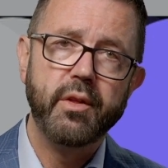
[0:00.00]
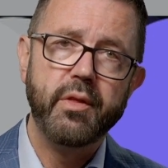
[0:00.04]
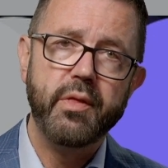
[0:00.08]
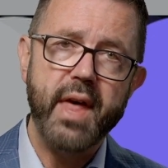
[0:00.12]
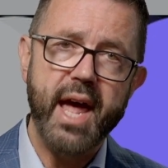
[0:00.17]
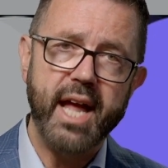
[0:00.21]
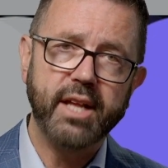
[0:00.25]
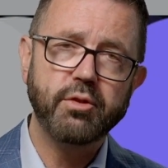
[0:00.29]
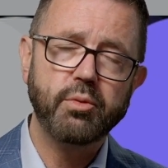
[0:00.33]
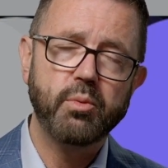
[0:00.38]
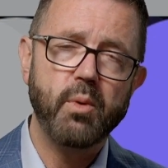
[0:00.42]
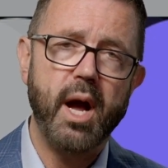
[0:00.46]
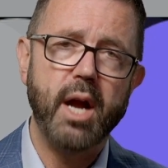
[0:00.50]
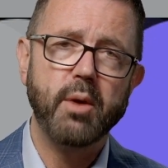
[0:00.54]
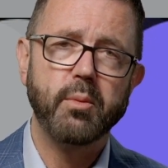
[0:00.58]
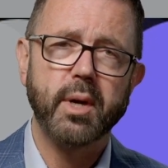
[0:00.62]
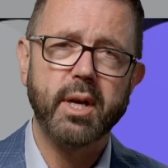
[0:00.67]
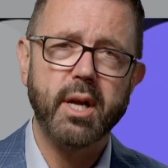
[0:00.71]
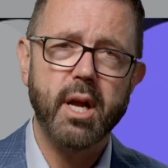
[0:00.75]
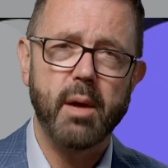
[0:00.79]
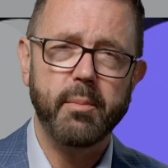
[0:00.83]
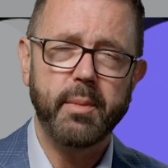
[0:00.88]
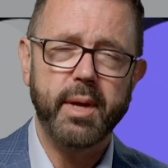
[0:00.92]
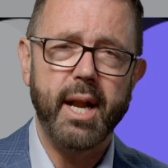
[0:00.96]
That's why we're
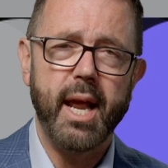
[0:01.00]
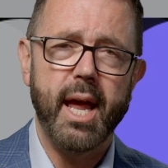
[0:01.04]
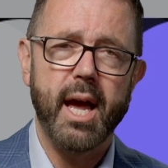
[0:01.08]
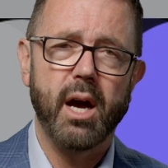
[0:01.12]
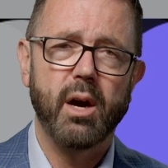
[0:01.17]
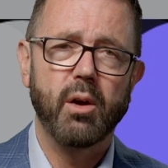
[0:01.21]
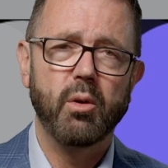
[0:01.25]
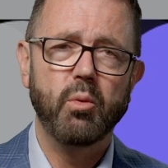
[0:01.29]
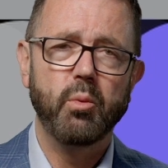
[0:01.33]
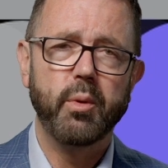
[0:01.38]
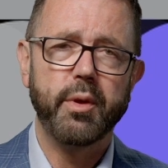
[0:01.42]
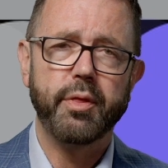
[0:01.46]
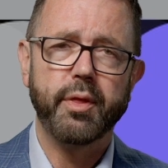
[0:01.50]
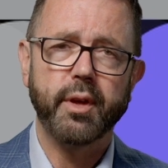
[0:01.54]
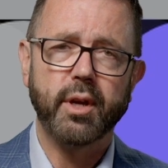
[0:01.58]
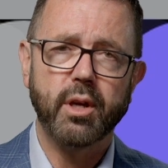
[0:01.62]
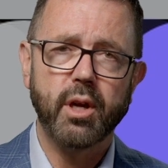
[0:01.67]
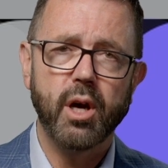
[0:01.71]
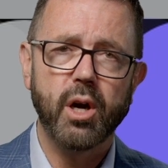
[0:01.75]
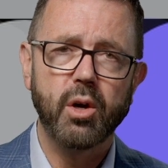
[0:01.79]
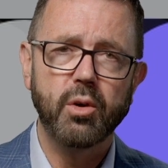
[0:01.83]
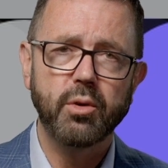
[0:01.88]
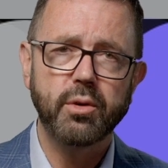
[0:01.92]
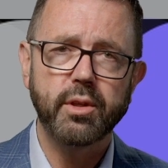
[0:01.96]
coming out with the
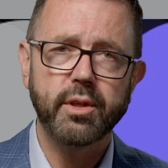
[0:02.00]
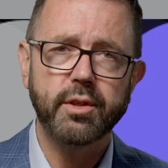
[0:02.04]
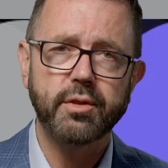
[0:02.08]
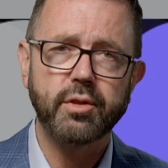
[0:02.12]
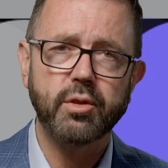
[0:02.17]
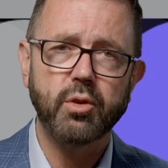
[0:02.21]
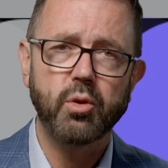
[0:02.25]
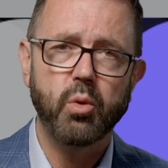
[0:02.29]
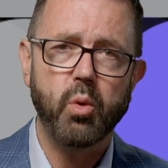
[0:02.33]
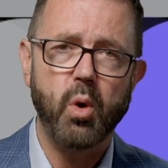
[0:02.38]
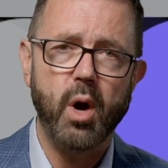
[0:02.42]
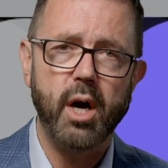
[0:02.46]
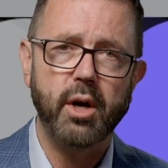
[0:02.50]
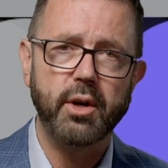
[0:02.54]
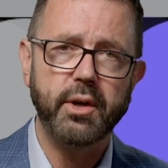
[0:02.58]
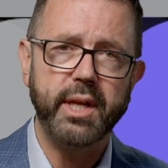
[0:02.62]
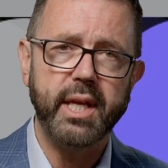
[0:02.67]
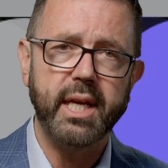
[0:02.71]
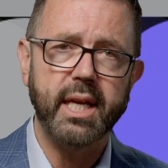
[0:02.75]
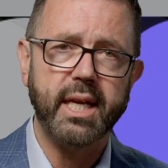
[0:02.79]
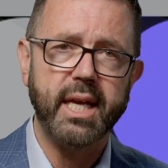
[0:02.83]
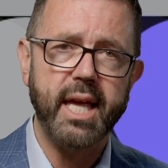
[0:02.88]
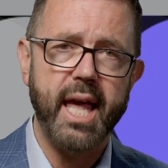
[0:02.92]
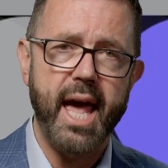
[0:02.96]
Codeless
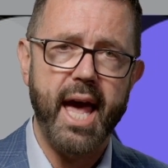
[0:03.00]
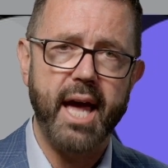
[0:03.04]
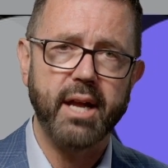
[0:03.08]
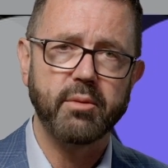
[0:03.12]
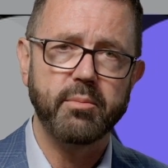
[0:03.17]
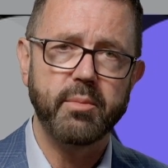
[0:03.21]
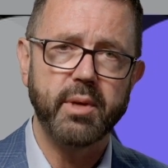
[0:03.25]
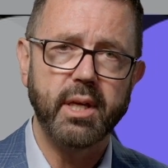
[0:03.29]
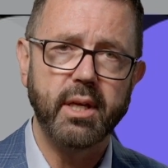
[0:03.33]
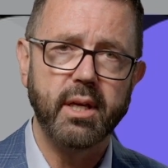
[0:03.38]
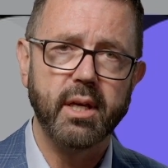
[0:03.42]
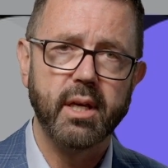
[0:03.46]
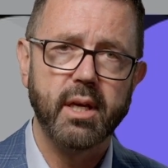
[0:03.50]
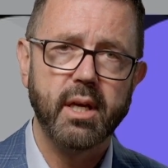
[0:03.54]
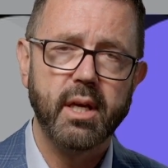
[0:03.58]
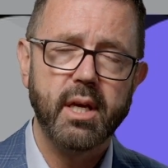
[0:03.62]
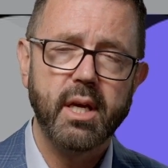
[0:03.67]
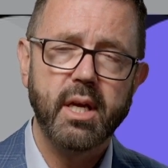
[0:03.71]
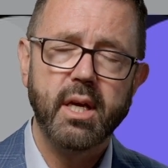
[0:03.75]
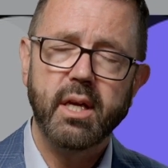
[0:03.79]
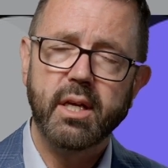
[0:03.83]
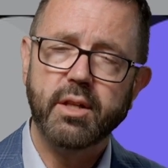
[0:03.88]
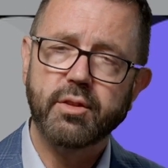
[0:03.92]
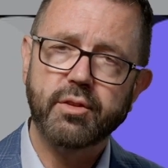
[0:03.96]
Quality Academy.
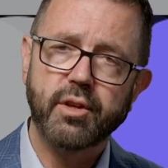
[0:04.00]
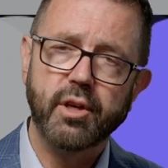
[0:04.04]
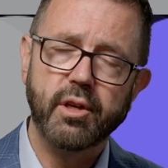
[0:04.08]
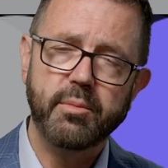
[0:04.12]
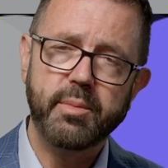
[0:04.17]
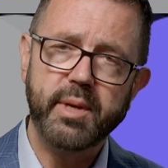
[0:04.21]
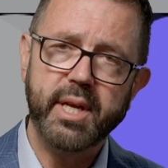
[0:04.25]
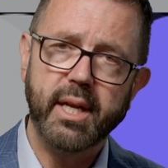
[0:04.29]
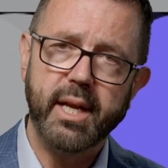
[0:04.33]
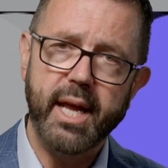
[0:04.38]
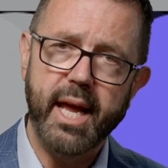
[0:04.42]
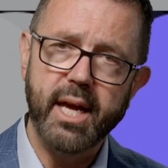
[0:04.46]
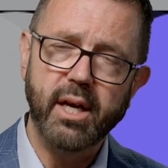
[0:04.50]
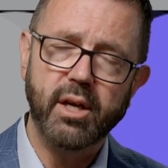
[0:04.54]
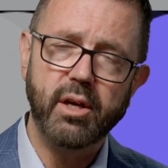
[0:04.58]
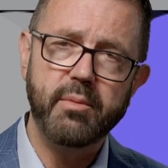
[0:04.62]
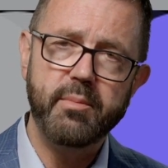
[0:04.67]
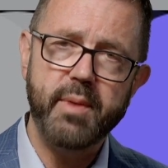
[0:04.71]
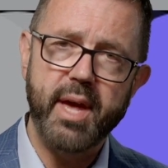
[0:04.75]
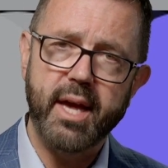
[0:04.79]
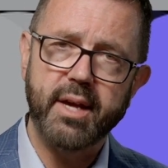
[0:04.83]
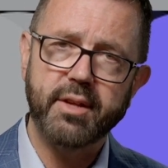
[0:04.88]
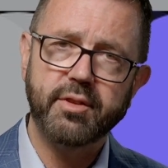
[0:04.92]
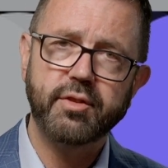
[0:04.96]
It's going to be an
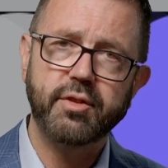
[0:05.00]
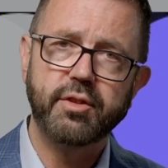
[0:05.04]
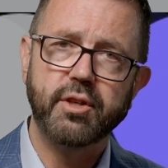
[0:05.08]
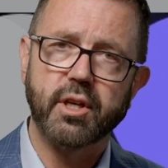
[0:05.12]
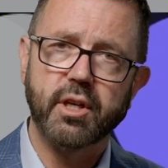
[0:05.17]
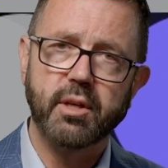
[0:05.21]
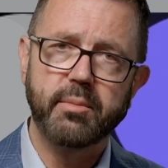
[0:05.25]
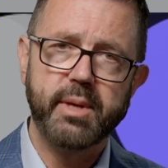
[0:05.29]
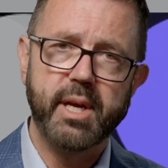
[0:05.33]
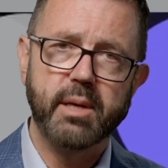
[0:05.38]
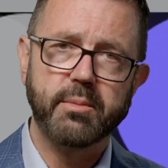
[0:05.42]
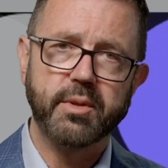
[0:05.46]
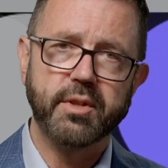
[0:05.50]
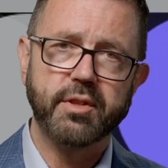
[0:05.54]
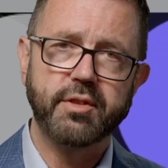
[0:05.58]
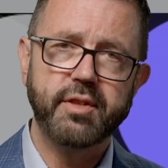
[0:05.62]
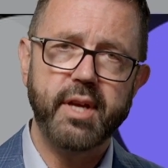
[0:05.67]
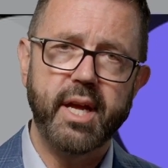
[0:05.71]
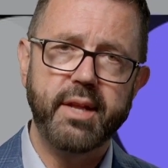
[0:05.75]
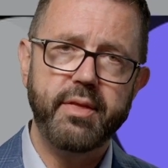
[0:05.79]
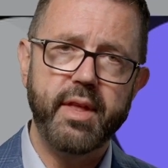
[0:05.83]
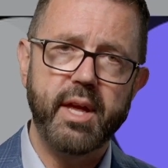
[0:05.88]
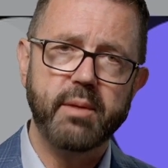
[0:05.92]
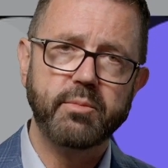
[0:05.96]
LMS you're going to be able to
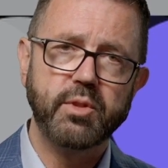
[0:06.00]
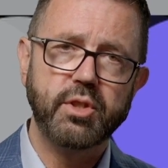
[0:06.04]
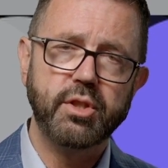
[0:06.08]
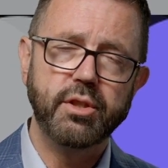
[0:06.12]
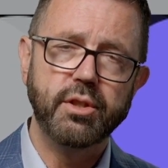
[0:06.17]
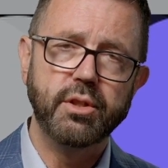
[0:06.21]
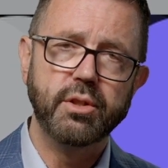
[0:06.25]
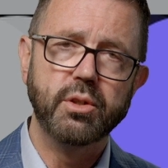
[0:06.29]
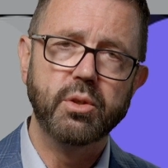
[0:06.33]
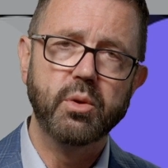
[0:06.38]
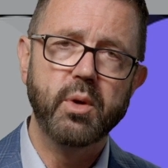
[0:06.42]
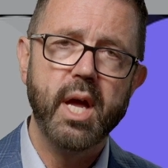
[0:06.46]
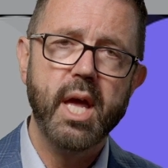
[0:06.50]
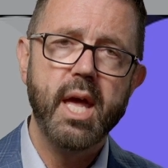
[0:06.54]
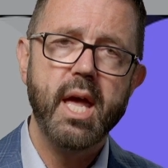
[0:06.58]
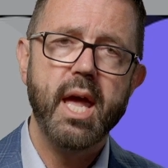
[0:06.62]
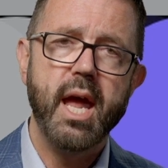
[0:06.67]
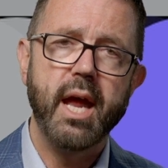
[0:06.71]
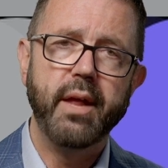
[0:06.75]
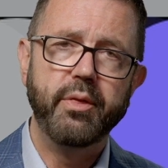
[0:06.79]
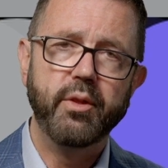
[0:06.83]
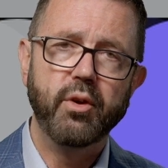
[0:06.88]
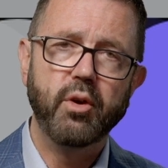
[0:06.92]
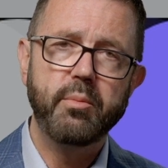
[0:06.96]
send them to,
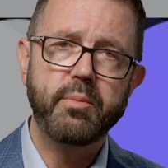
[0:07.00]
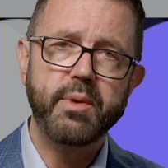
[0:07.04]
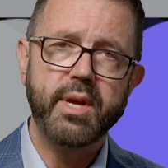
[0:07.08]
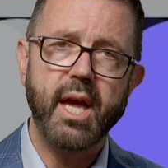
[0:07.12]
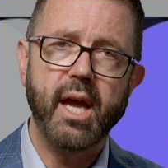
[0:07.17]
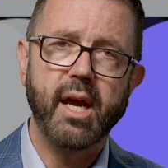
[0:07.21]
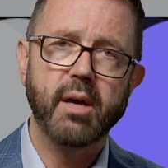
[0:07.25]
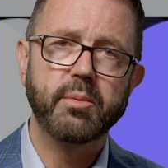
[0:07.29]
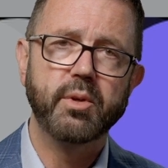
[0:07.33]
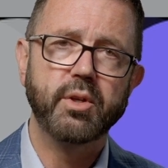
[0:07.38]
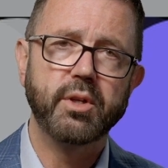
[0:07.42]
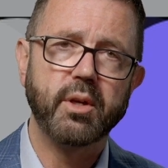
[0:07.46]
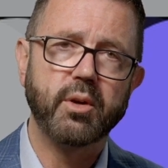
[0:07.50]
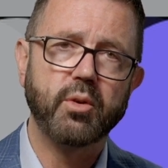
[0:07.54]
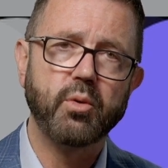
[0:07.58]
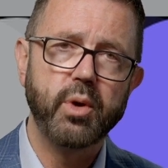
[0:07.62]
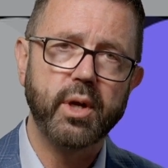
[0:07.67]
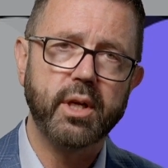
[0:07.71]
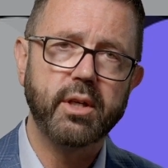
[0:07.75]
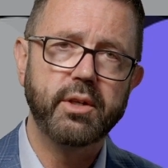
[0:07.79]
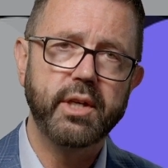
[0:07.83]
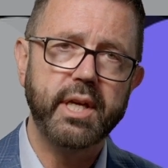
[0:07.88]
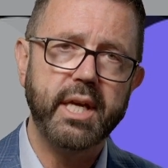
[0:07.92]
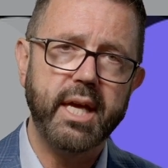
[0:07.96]
and they'll be able to
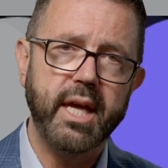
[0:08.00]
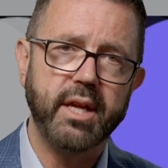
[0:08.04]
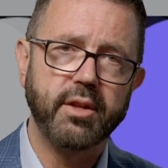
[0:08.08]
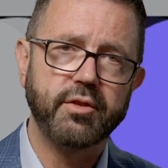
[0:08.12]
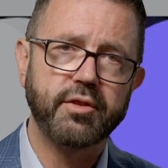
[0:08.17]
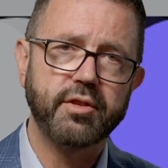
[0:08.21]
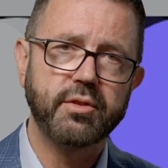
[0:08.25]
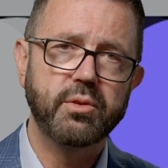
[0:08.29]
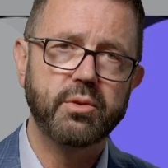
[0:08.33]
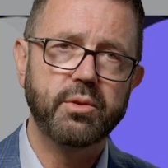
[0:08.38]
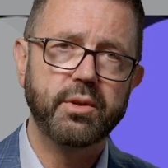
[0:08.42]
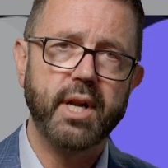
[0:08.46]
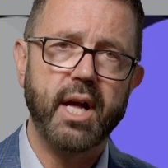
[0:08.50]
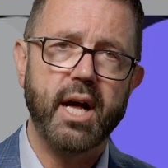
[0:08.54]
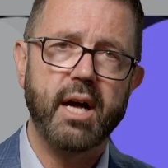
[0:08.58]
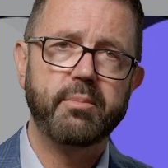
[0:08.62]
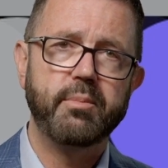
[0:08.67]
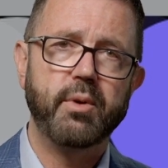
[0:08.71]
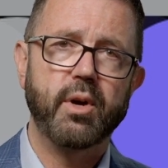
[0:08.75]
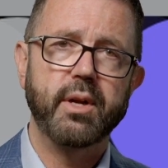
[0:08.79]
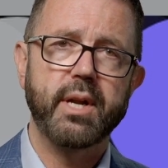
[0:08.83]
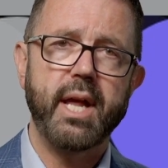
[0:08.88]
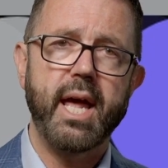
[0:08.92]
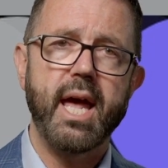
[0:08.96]
quickly get schooled
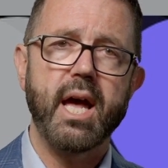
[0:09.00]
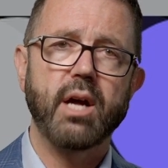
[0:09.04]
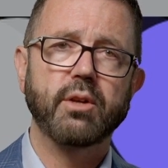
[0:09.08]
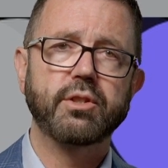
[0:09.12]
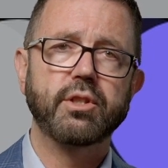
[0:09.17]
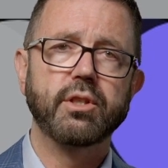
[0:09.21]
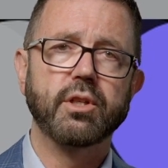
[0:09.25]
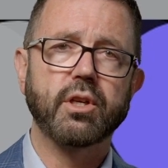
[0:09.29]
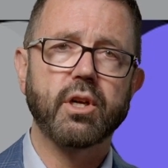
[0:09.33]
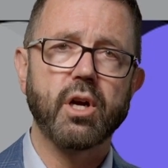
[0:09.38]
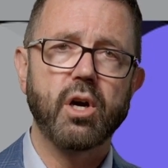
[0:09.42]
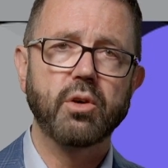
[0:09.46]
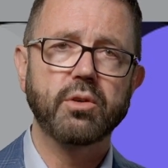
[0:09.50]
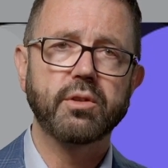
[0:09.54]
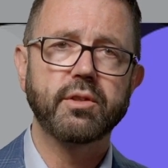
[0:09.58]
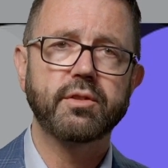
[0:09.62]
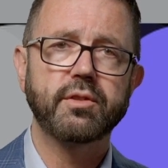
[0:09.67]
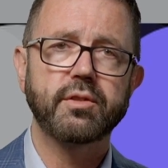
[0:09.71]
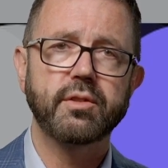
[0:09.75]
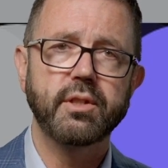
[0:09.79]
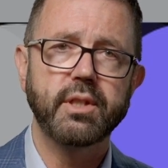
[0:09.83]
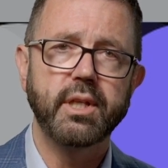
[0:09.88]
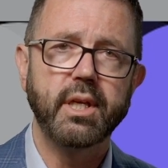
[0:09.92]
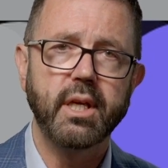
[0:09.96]
up on how to
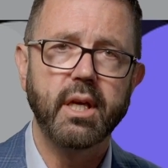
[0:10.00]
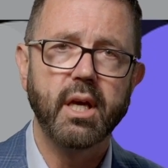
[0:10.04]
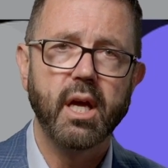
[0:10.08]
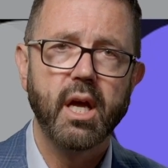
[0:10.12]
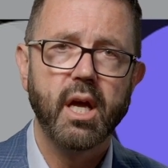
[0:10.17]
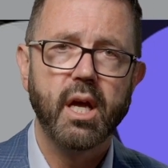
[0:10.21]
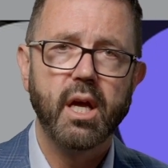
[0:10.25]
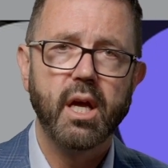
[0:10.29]
codelessly